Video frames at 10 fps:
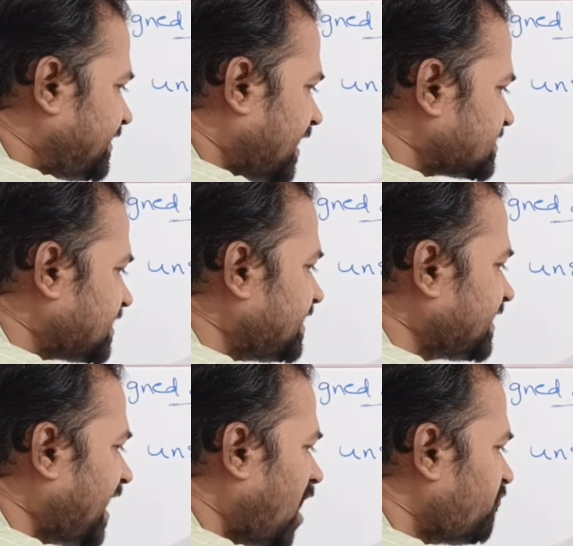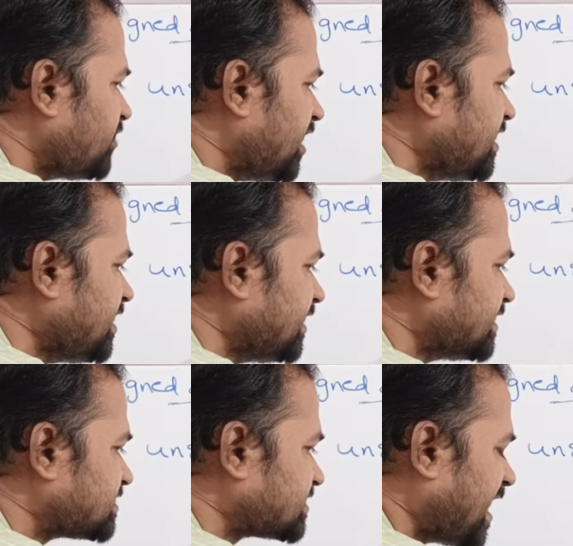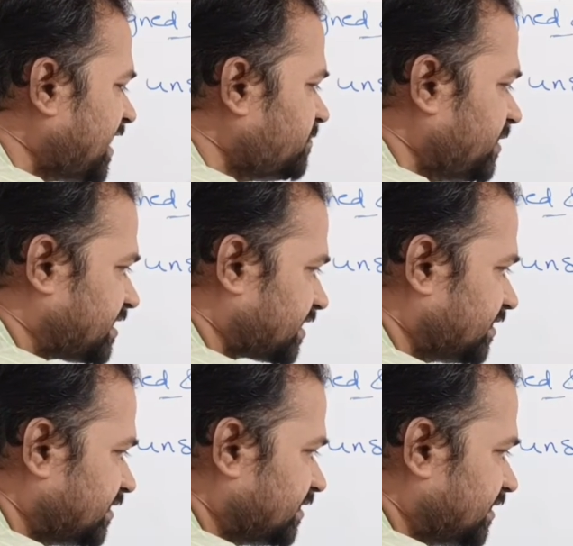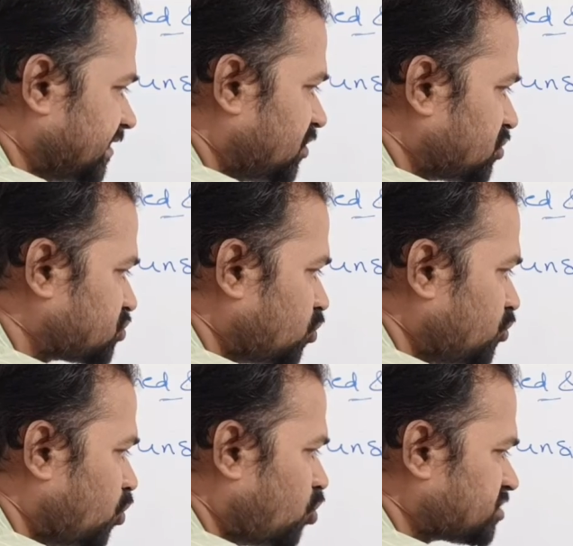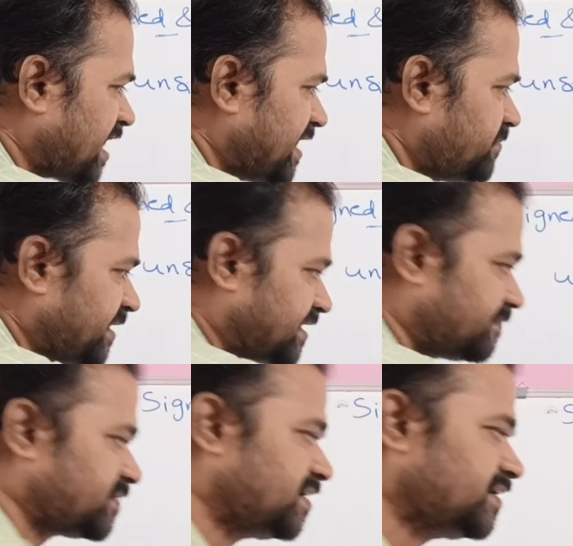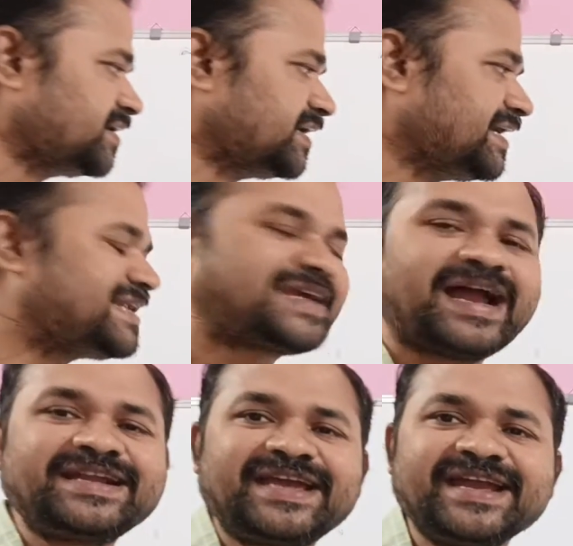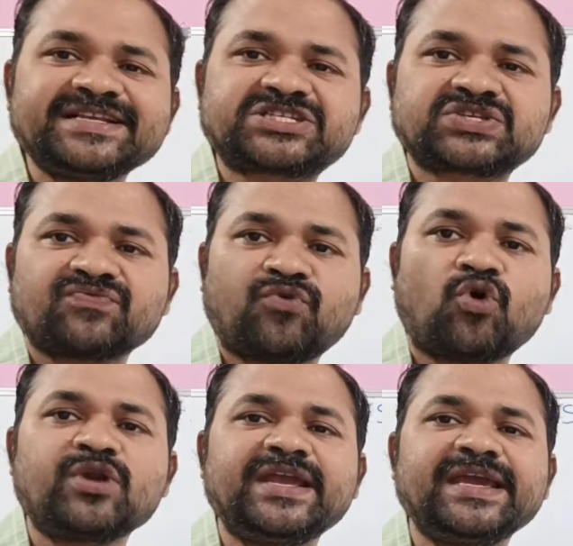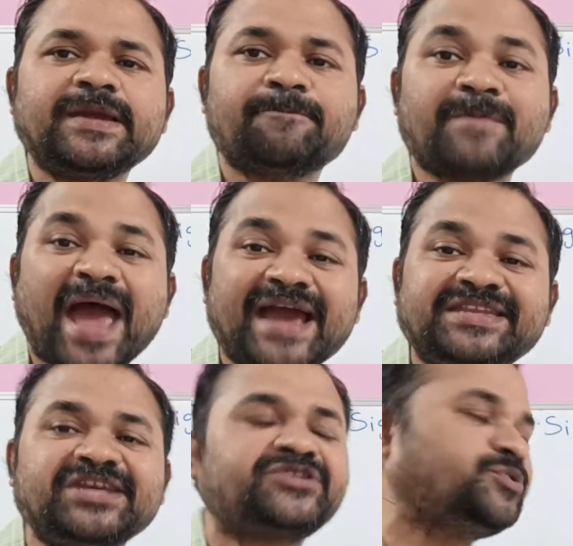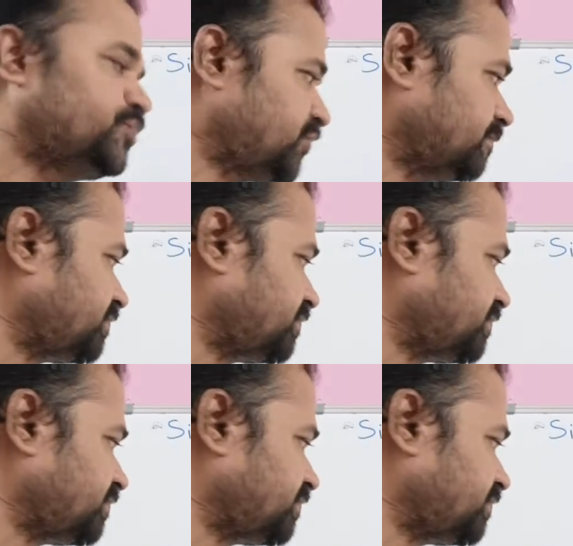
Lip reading: doesn't have any sign bit. So, no sign bit. It contains only magnitude.